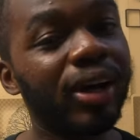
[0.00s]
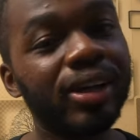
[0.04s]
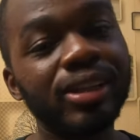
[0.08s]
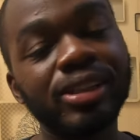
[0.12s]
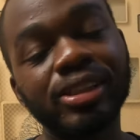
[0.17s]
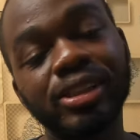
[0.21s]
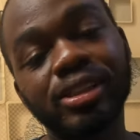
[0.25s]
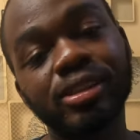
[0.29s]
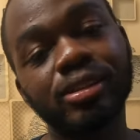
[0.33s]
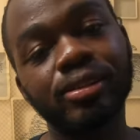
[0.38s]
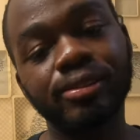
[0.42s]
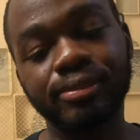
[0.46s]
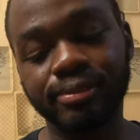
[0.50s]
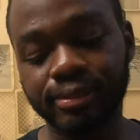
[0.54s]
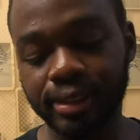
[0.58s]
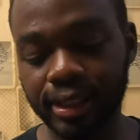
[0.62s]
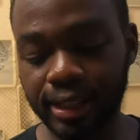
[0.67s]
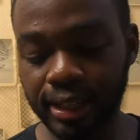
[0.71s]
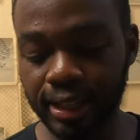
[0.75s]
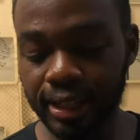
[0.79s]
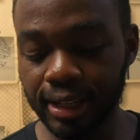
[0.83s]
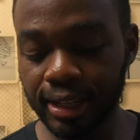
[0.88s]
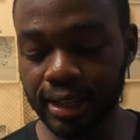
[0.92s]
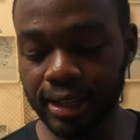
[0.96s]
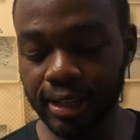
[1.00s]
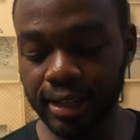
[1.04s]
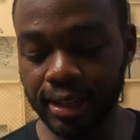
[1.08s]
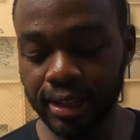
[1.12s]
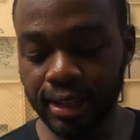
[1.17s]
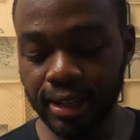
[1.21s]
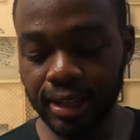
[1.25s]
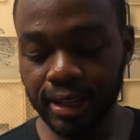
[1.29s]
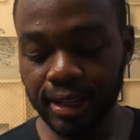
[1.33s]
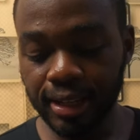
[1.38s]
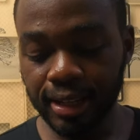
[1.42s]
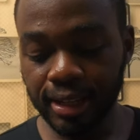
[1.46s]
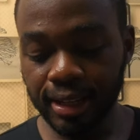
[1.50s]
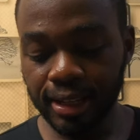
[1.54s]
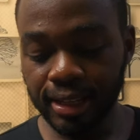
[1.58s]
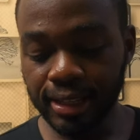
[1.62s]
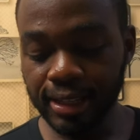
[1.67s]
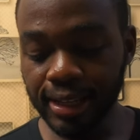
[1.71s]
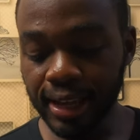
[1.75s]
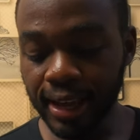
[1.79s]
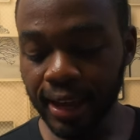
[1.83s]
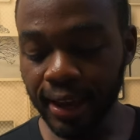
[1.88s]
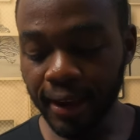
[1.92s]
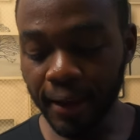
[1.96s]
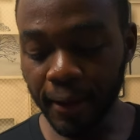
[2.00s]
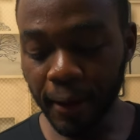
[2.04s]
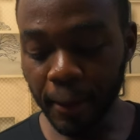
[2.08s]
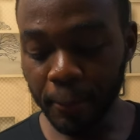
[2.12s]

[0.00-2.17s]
So, yeah,